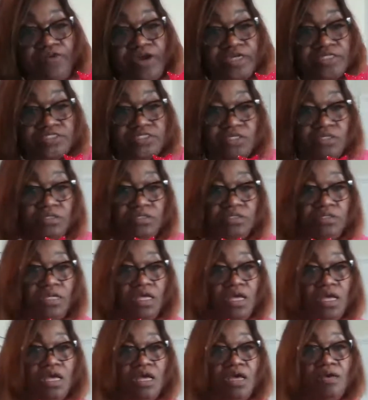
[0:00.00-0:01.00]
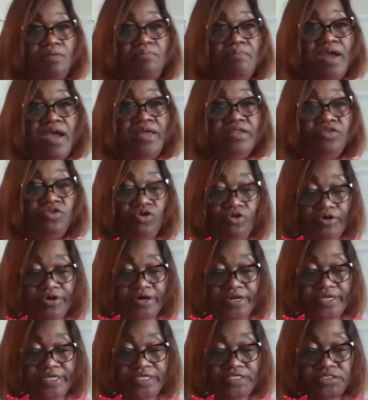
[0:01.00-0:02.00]
and racial
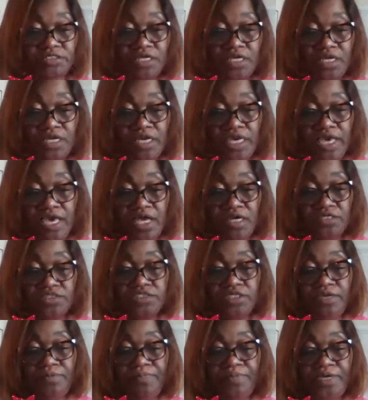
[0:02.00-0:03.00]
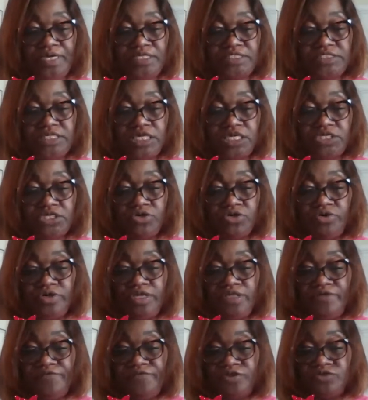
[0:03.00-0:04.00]
minorities, LGBTQ
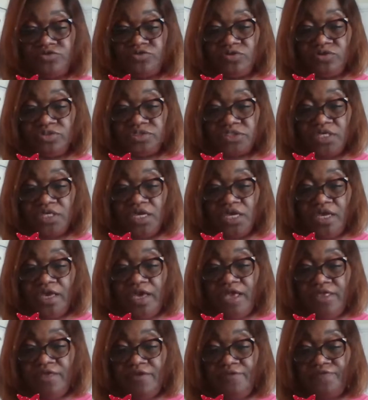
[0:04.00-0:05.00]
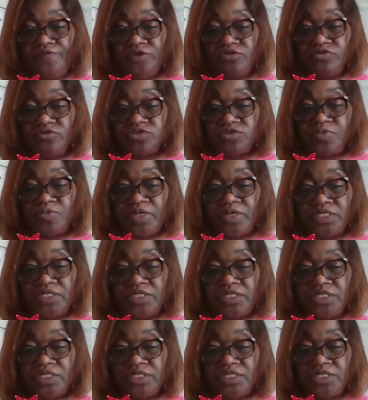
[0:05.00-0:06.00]
individuals, individuals with
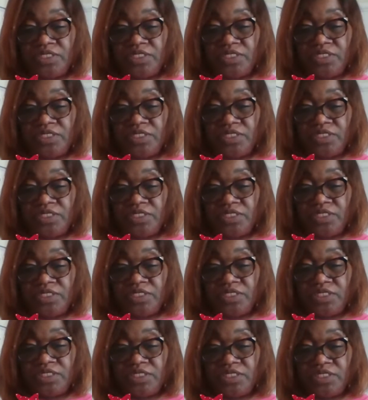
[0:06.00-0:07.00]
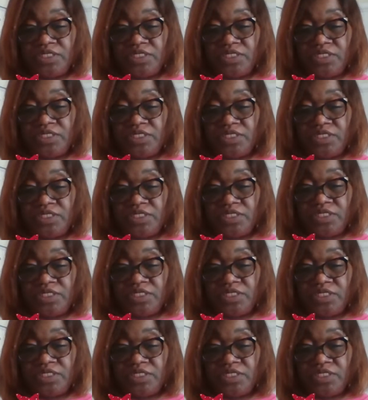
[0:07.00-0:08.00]
disabilities, and women and
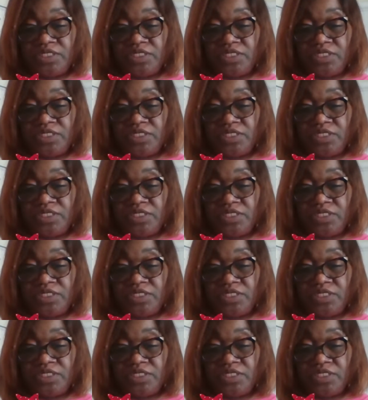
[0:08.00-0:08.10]
girls.